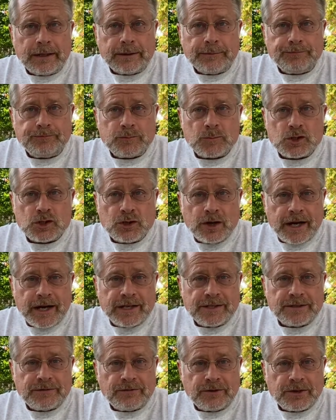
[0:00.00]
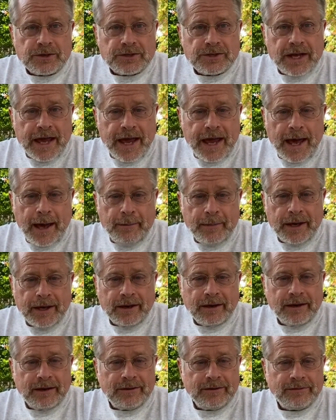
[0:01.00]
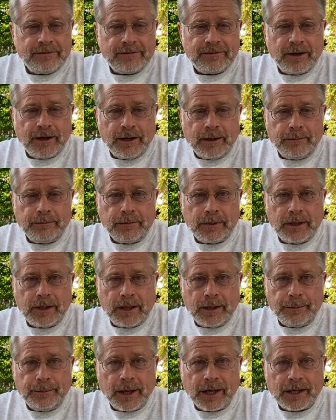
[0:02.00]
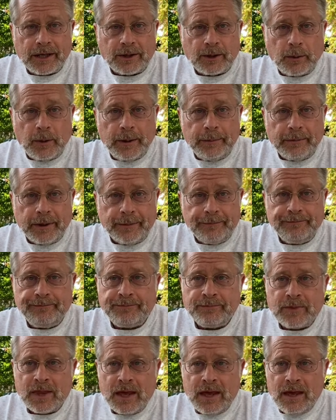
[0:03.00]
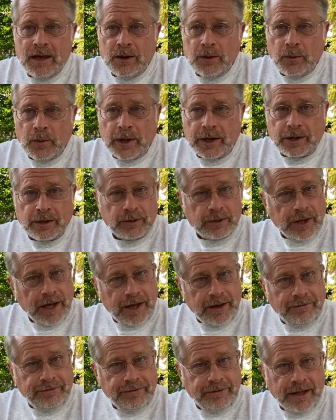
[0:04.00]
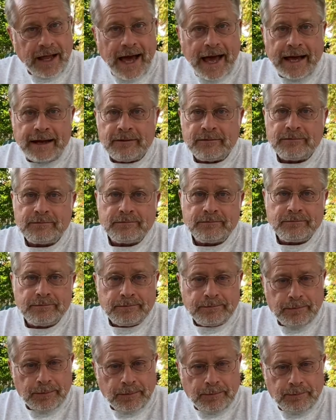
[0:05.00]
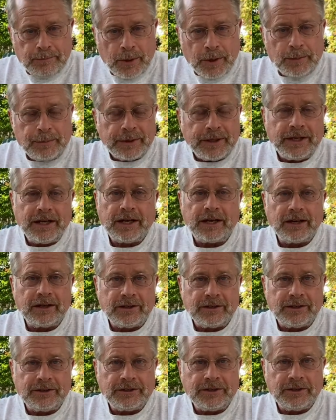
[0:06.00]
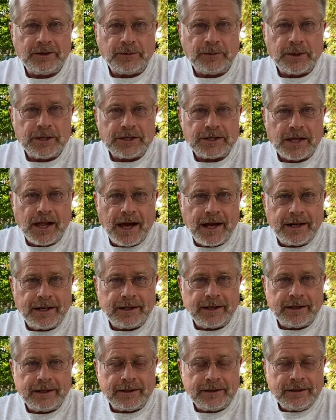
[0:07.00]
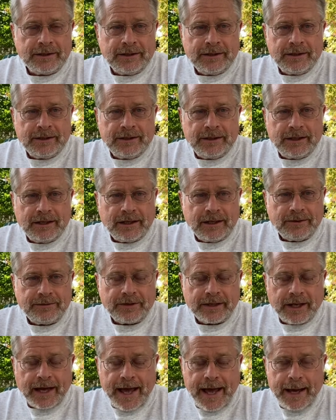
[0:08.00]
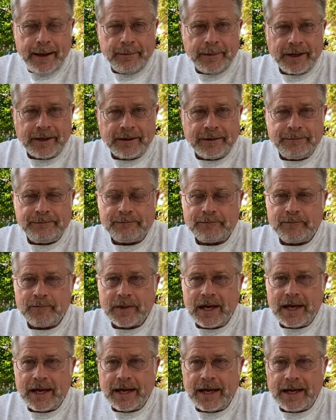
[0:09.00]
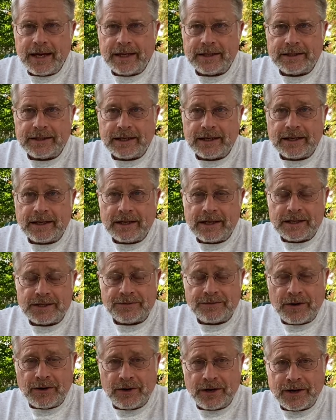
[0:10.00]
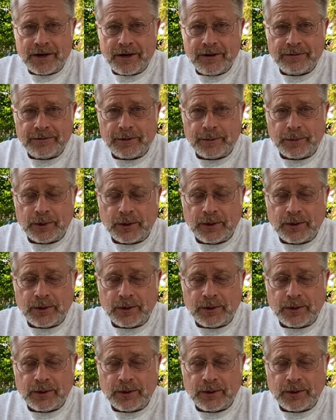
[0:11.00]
transverse hammock from Hammock Equipment, where you lay flat perpendicular to the ridgeline of the hammock, and it's very comfortable,